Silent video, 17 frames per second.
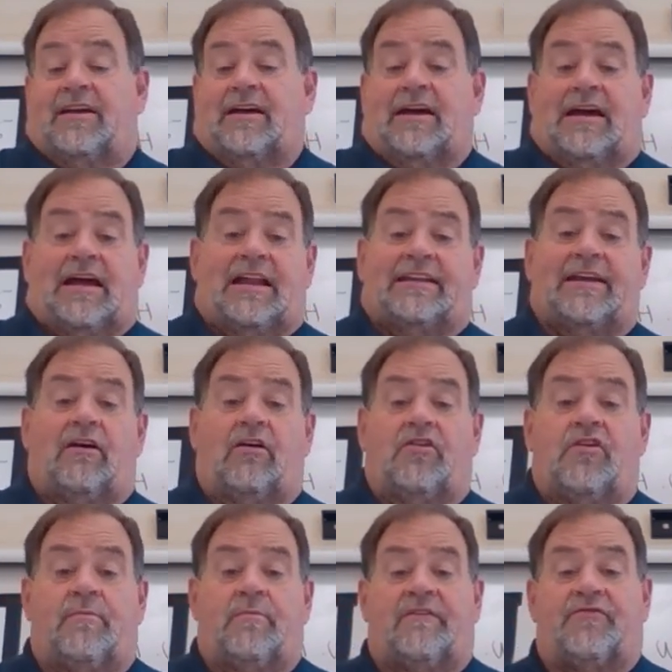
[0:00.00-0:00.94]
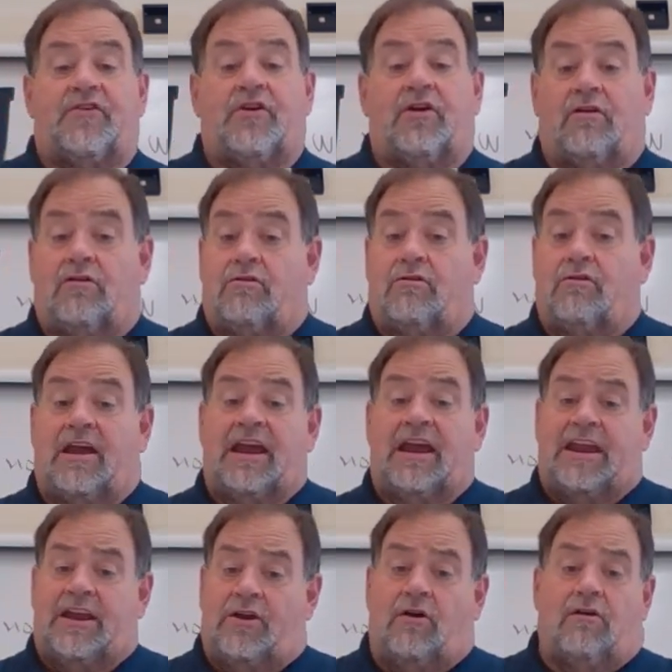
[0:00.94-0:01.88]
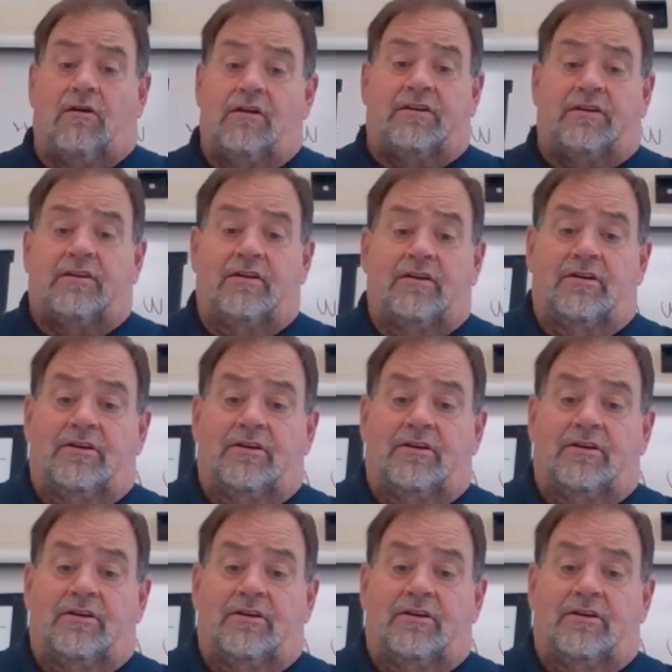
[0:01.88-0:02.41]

Now, I tell them if they're great at art,